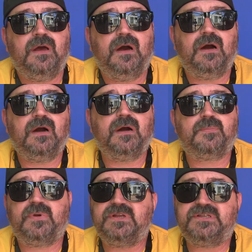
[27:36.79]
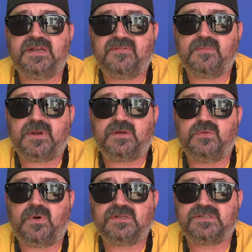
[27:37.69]
Uh, appreciate everybody who
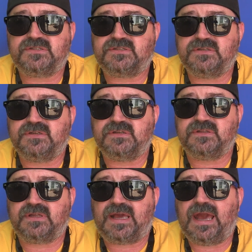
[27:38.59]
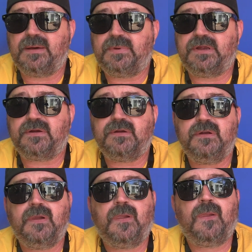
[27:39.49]
watches the the gab here.
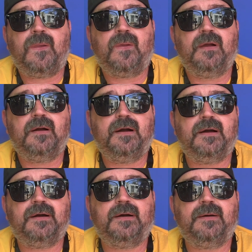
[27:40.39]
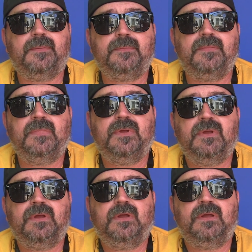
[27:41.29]
Um,
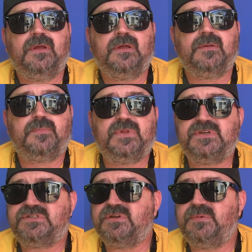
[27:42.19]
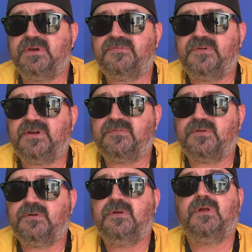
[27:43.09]
please do me a
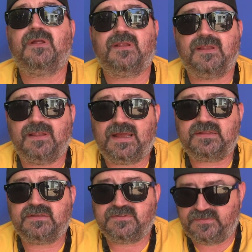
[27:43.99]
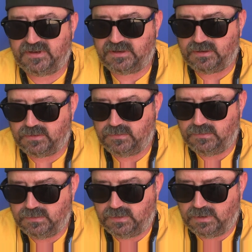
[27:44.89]
favor, like this
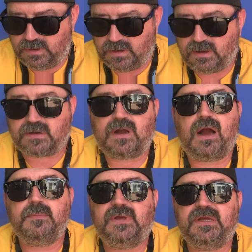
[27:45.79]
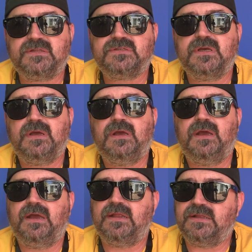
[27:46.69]
video, uh, comment,
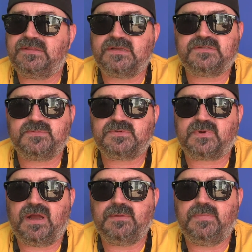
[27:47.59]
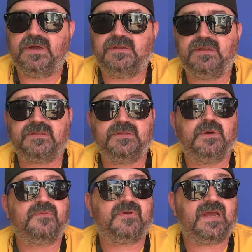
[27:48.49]
and hit that subscribe button. Hit the
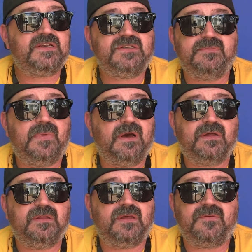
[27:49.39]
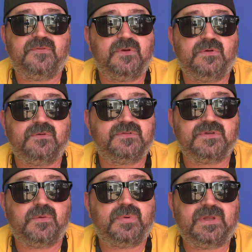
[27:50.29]
notification bell if you
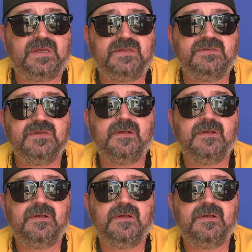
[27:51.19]
so please.